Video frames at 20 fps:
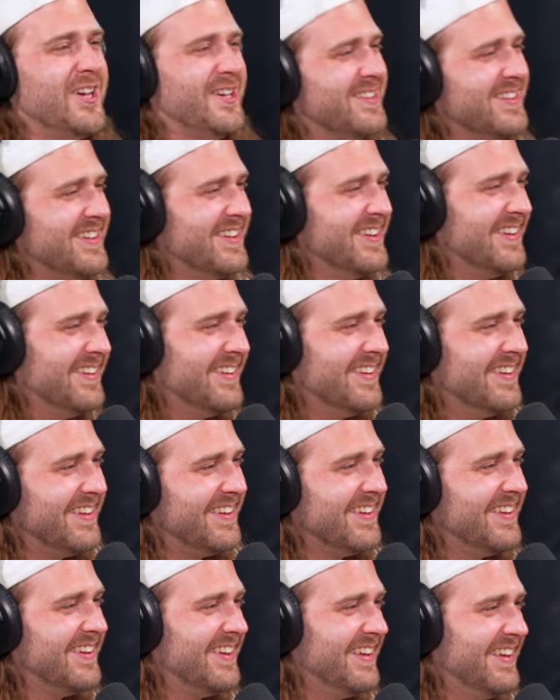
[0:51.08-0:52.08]
yeah, I
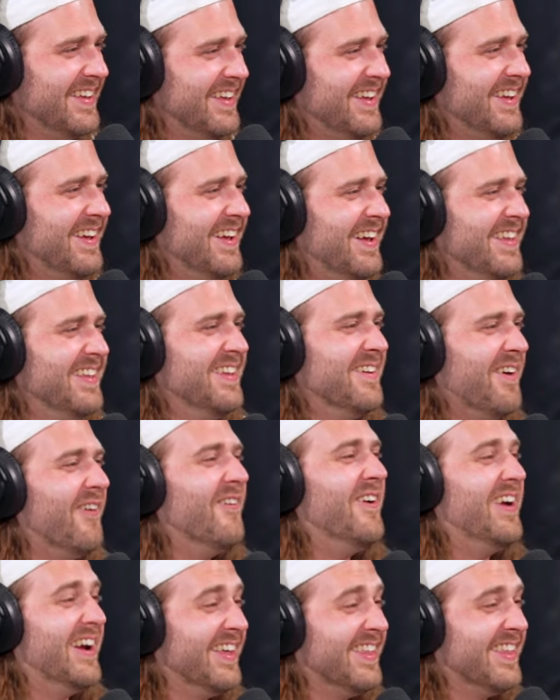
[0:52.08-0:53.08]
wish it was that good. Oh,
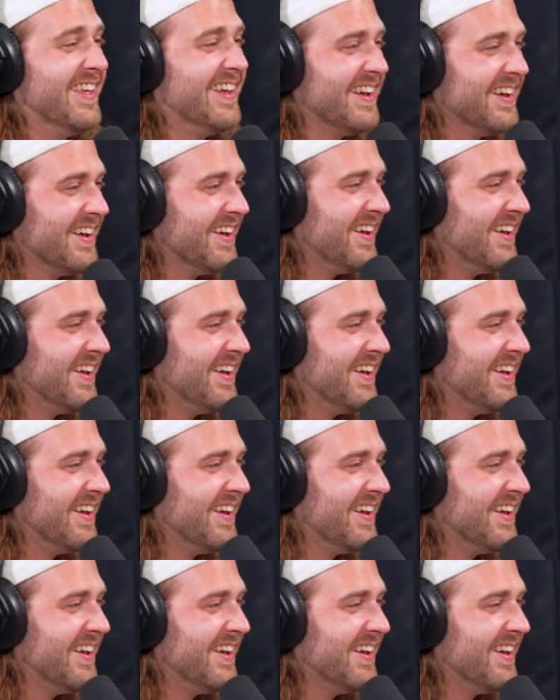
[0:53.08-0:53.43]
really? I mean, I